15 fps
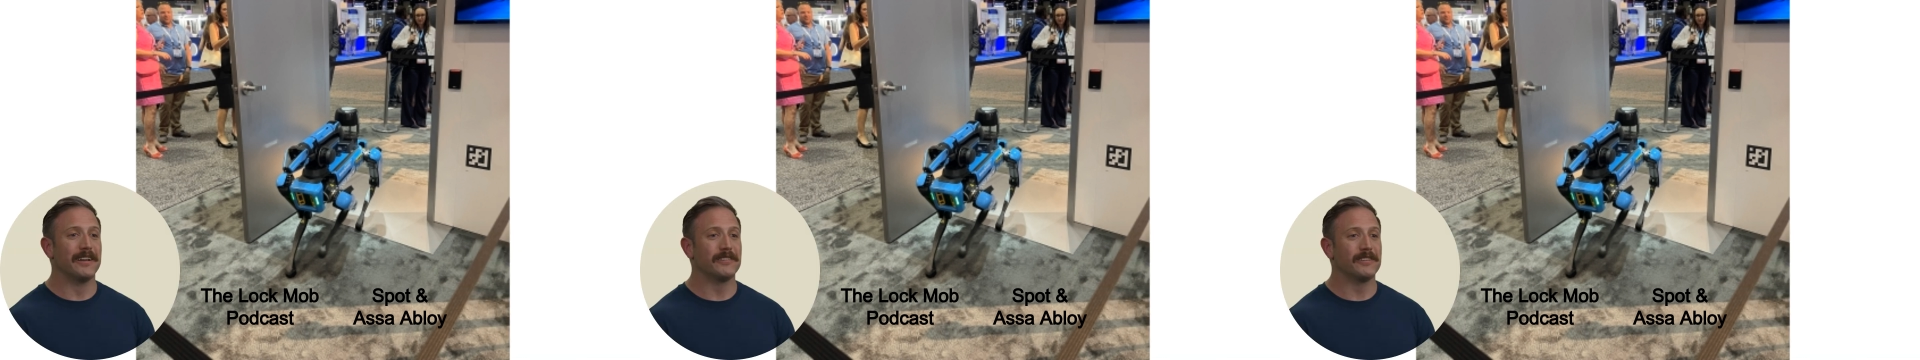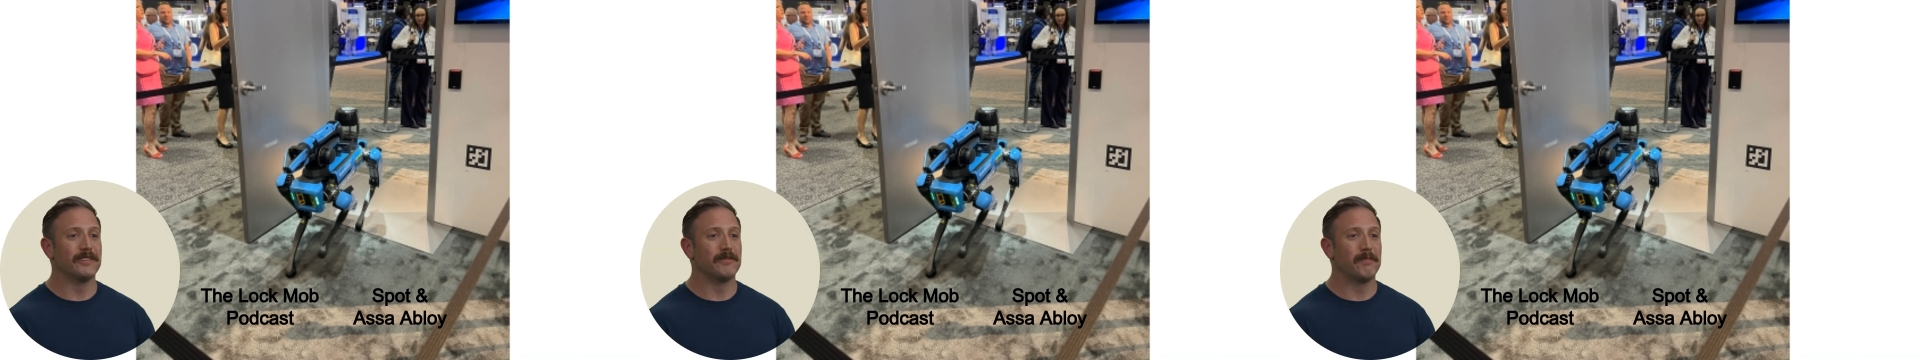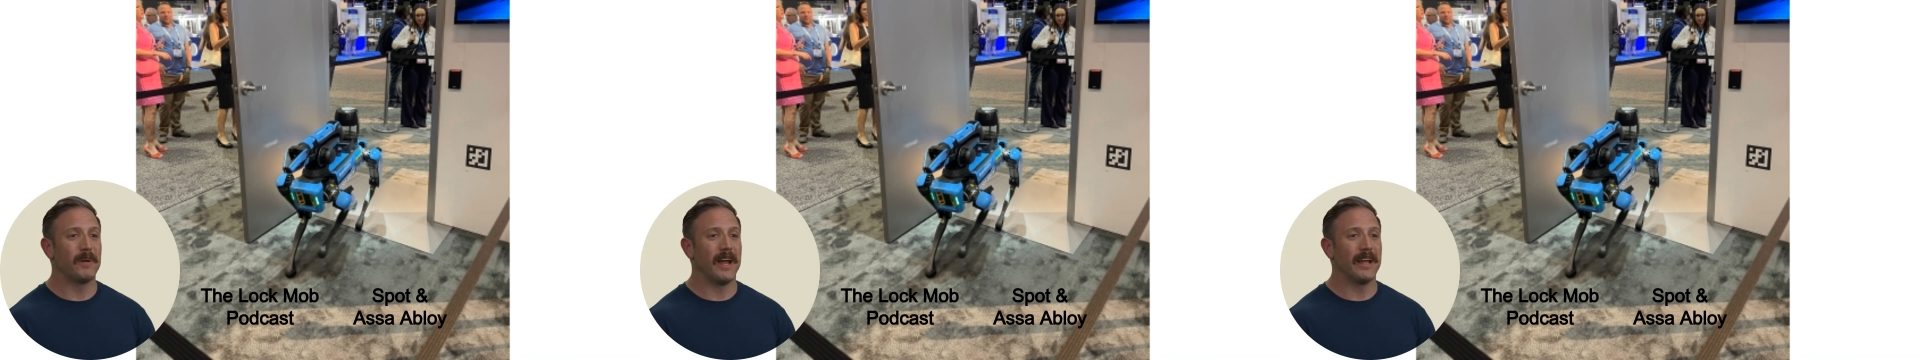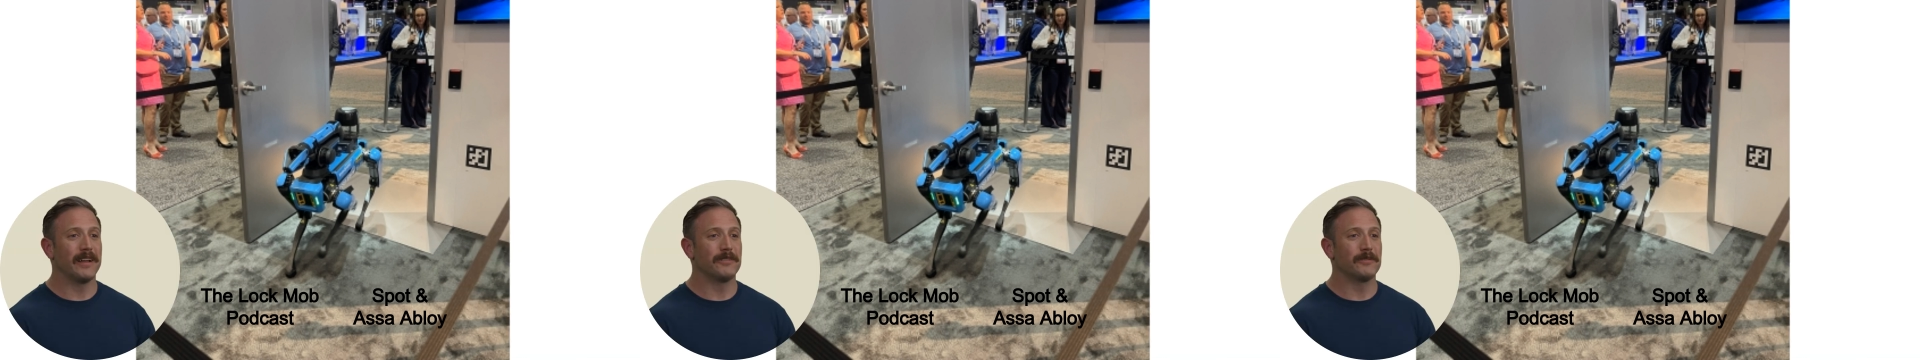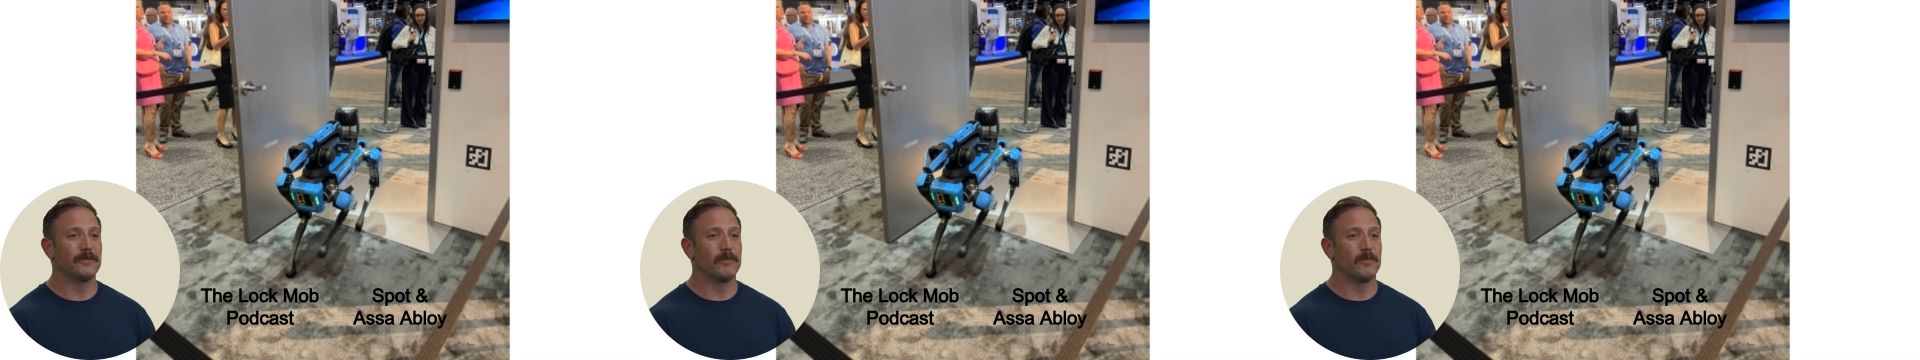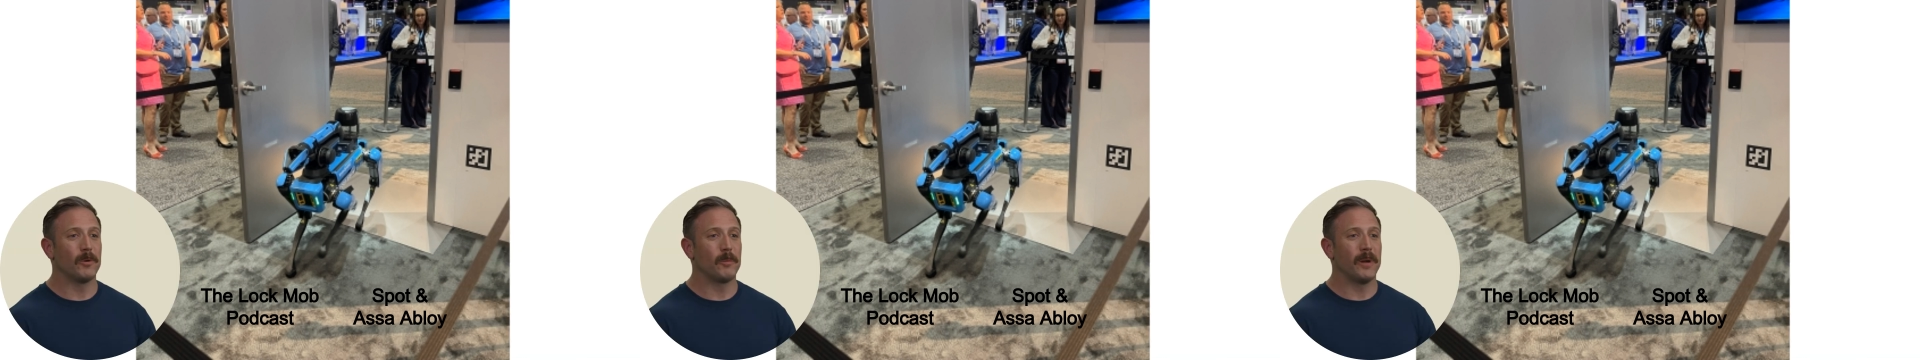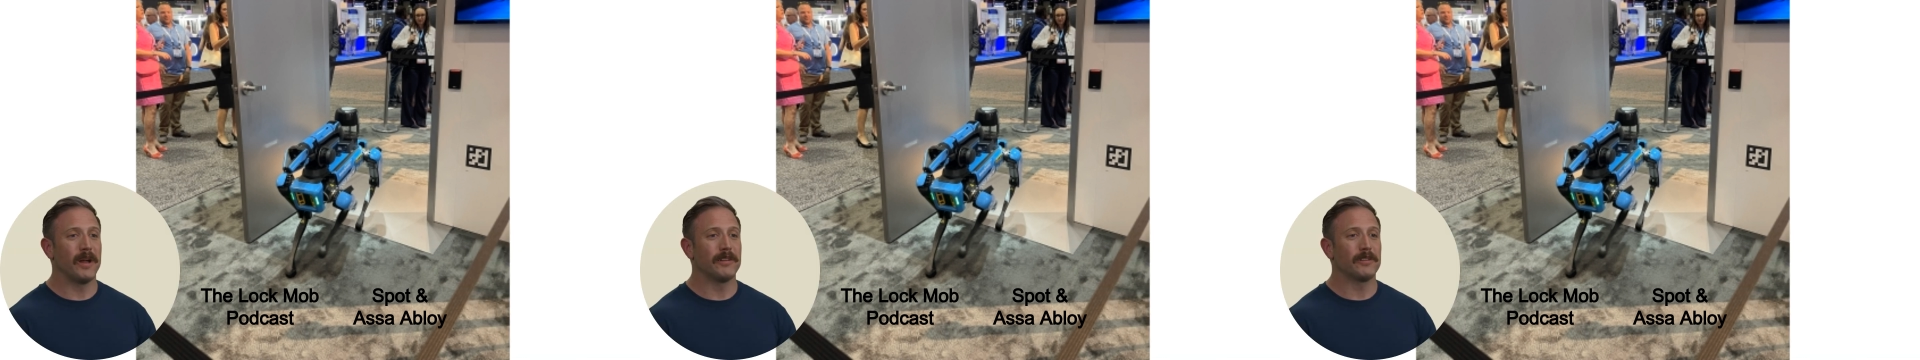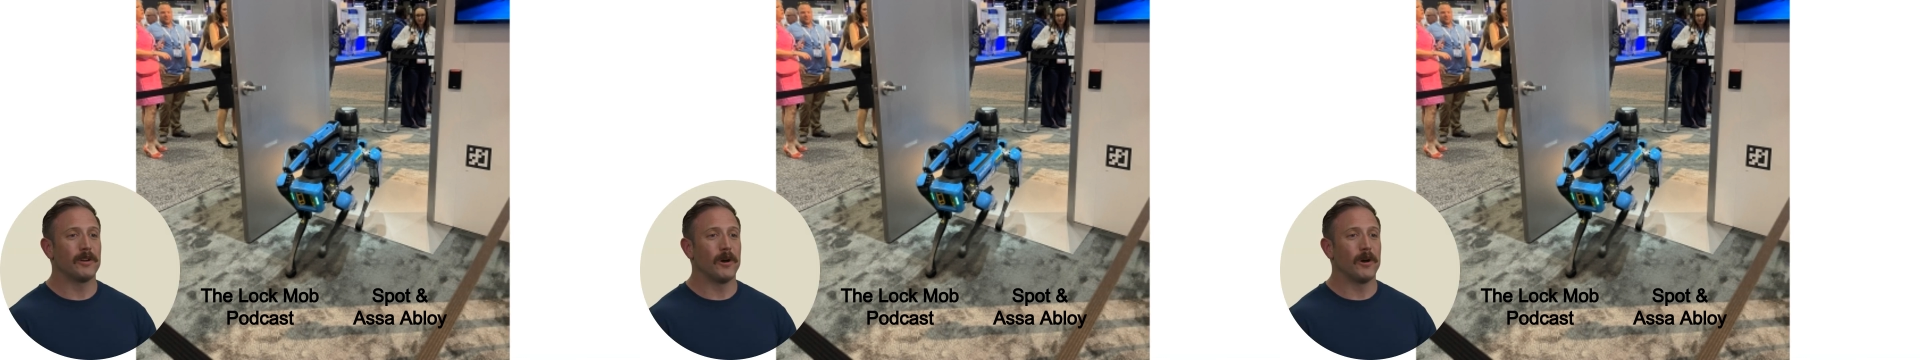it's Spot, the robot